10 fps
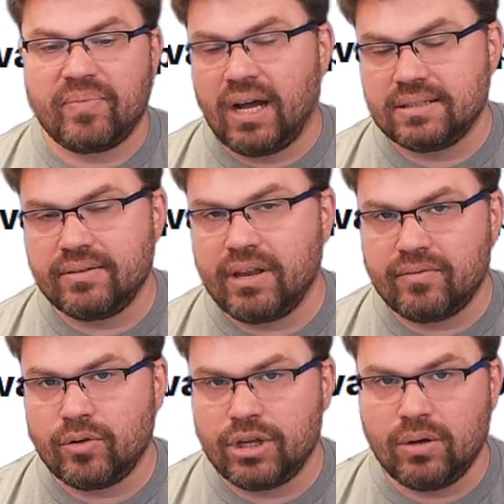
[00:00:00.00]
On seventy-eight
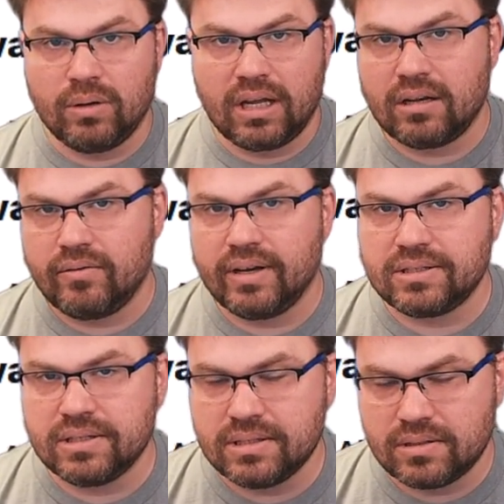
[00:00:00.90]
forty U, a lot of
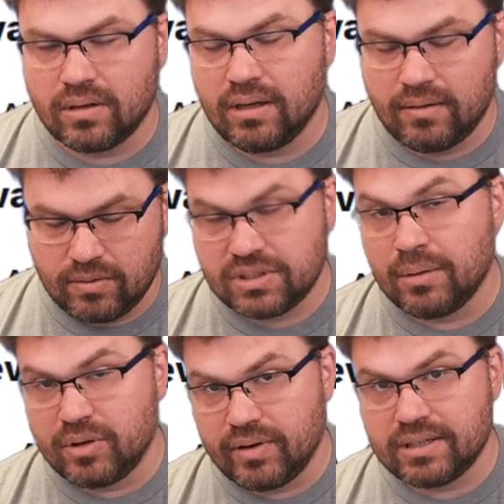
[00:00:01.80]
devices, uh, well,
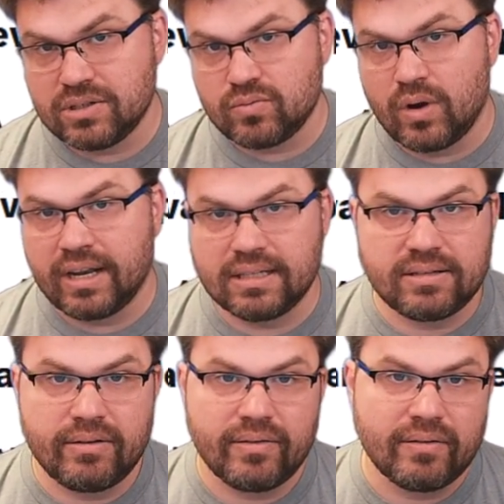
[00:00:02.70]
some devices run at
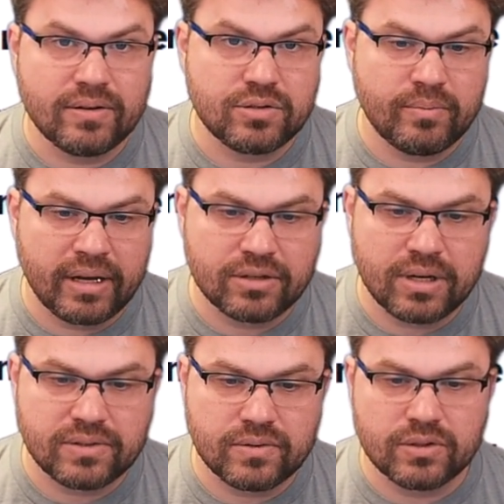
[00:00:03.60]
seventy-five hundred
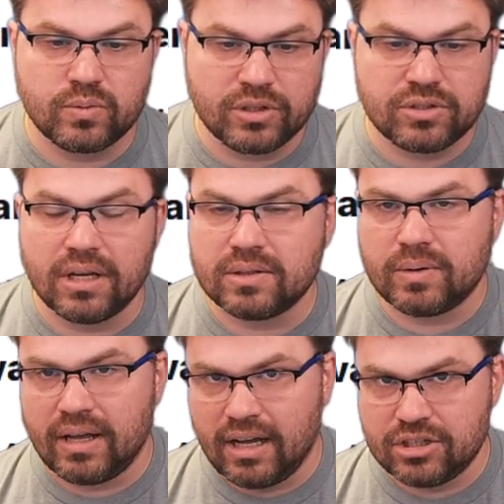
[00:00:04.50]
megatransfers, which does
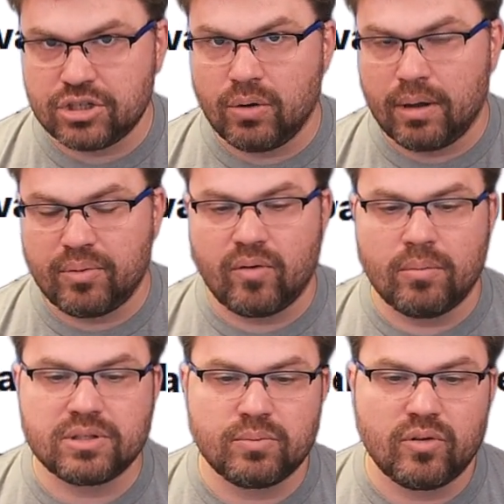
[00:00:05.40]
uh, show a
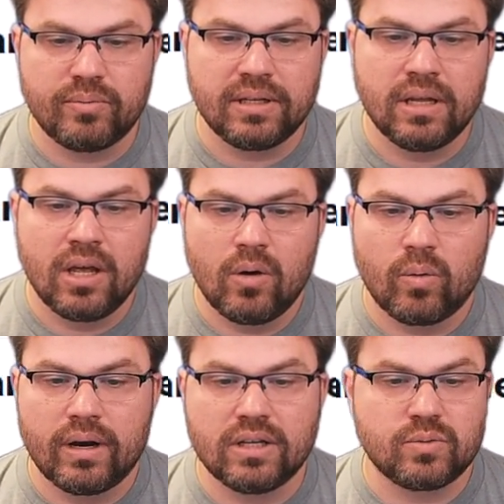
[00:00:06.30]
performance improvement,
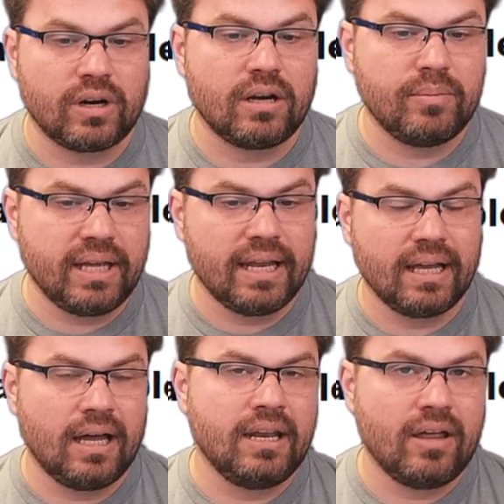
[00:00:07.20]
whereas we're going to be
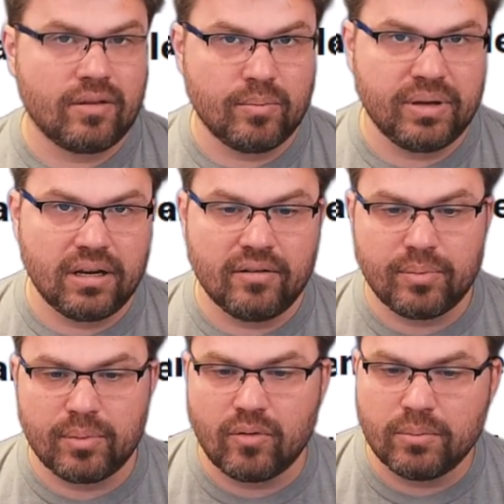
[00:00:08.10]
getting another bit of
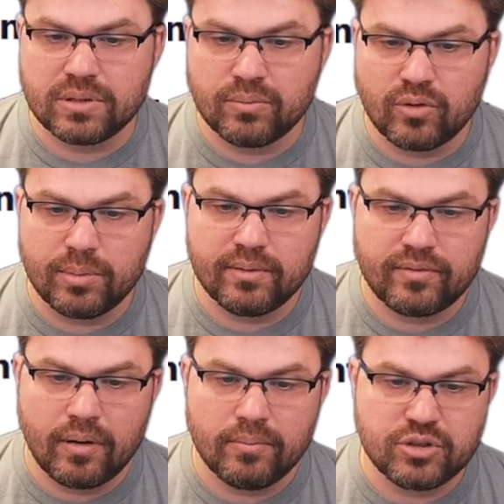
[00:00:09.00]
performance improvement
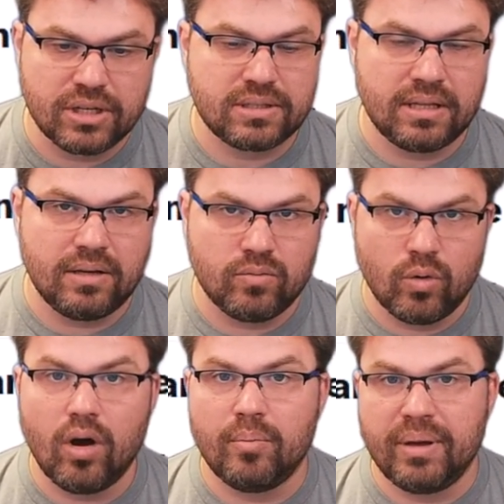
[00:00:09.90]
from just the
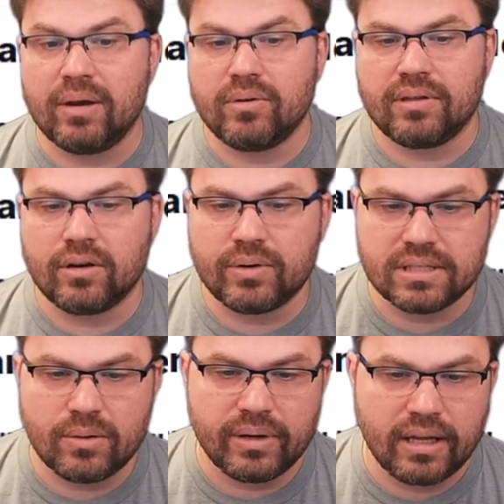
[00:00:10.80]
raw bandwidth increase
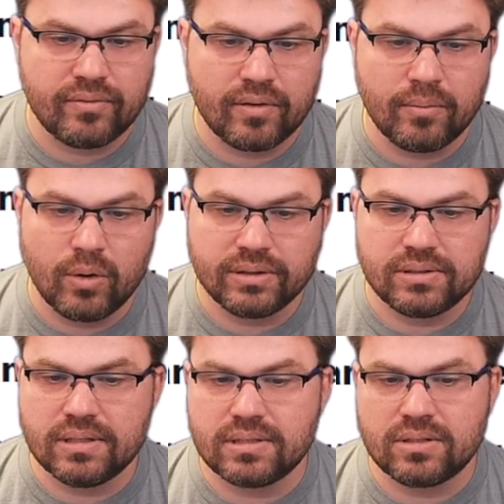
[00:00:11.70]
that we get from going
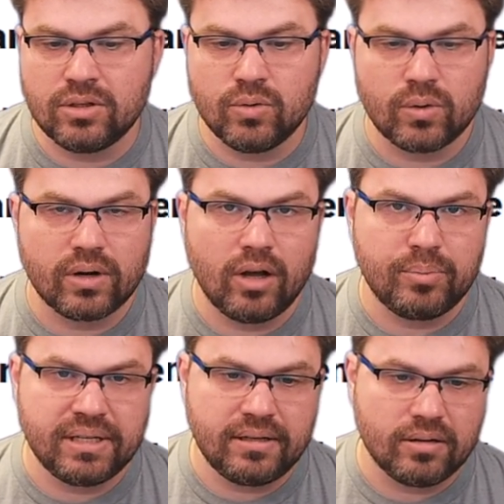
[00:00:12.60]
to this newer L
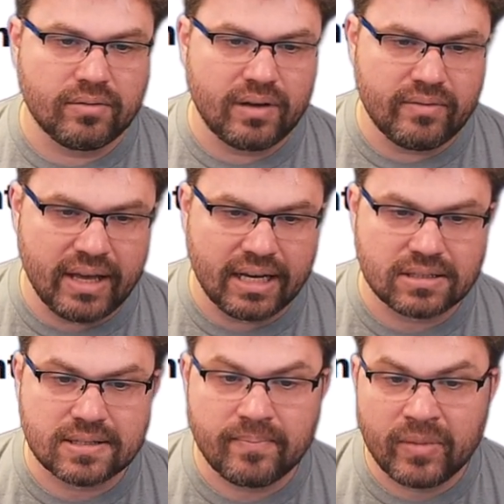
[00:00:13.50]
P D D R five X.